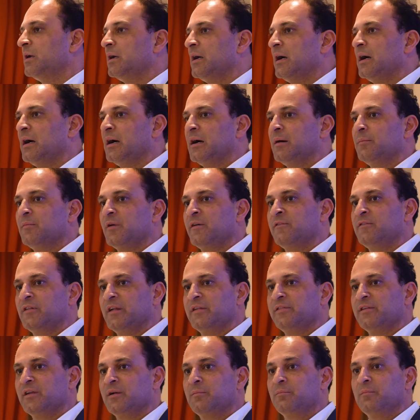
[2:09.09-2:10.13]
of
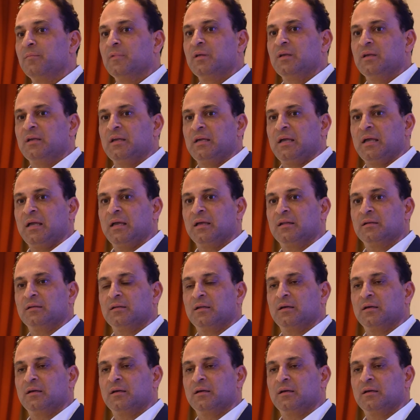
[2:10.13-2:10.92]
lithium and